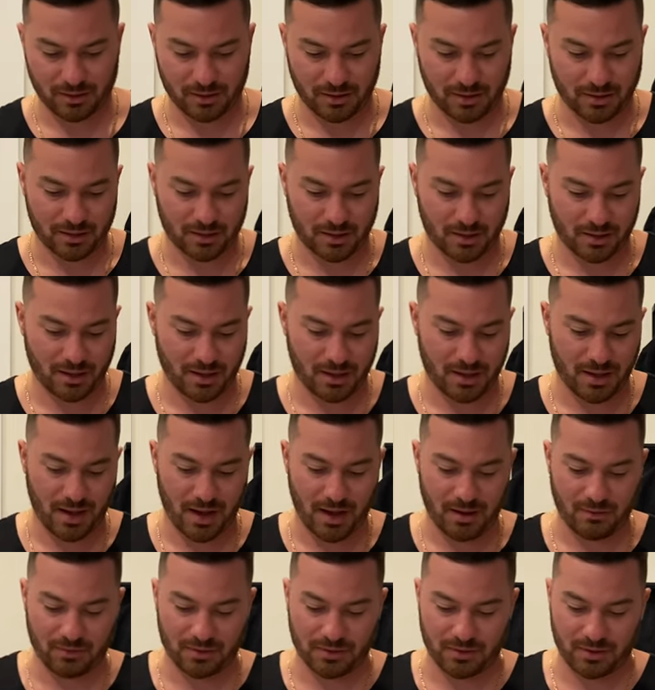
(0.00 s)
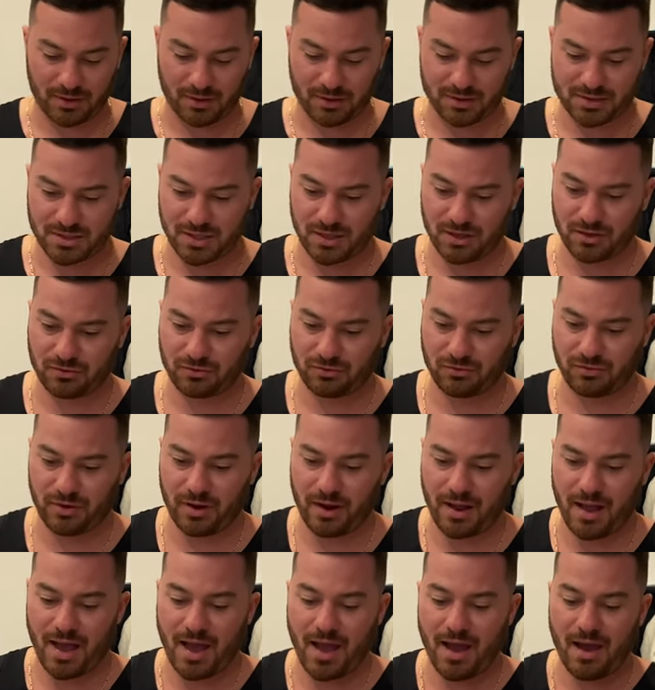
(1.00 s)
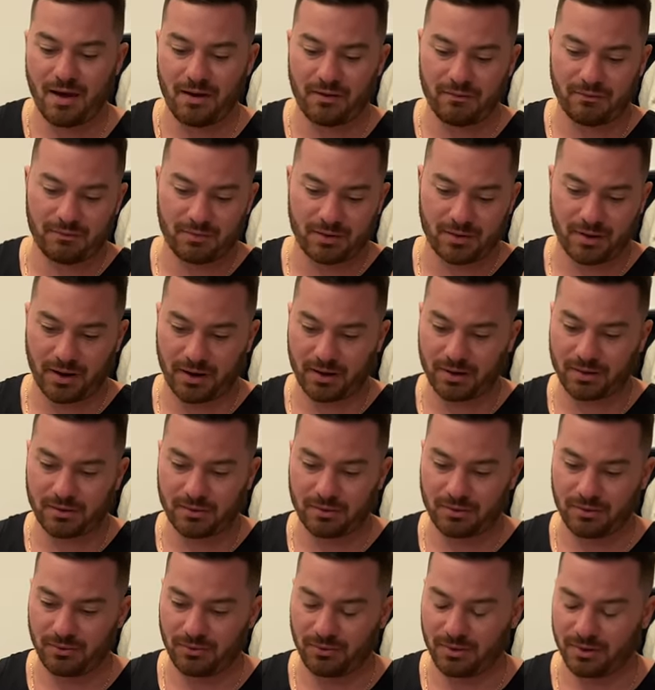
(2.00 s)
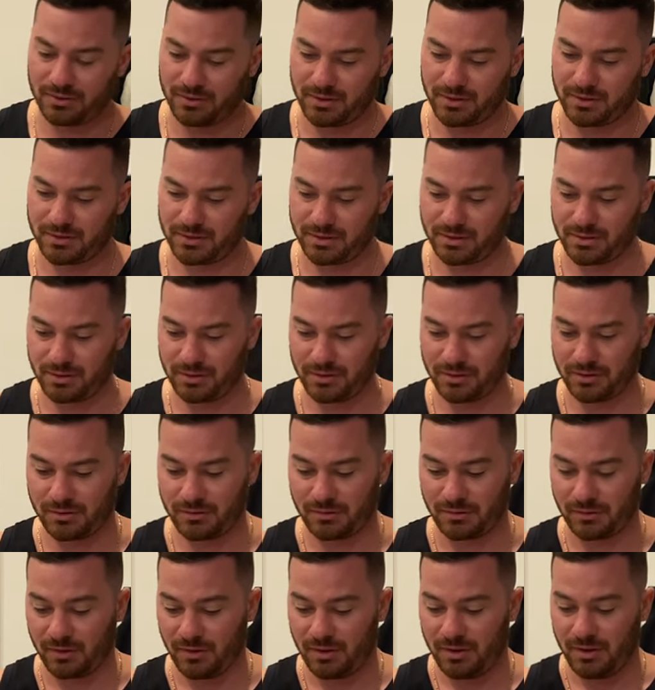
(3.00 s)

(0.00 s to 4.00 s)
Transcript: Like everything takes forever. I don't know what their deal is.